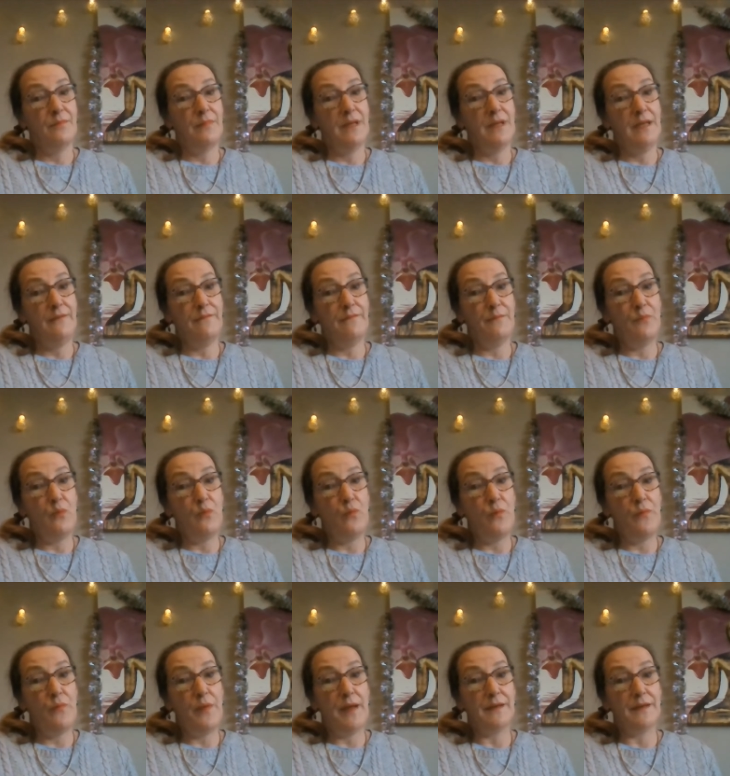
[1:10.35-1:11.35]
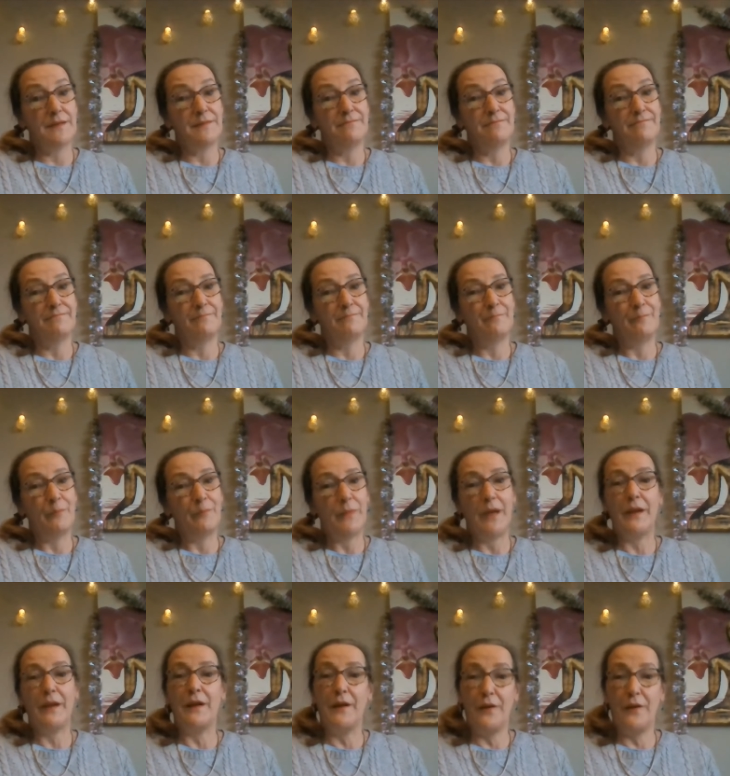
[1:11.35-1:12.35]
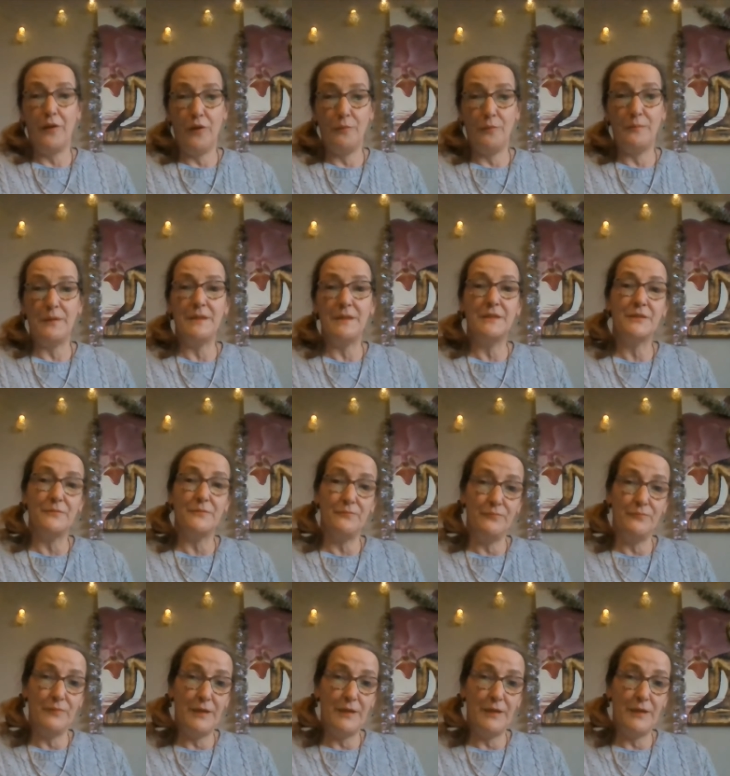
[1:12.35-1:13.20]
even more than that and I hope it's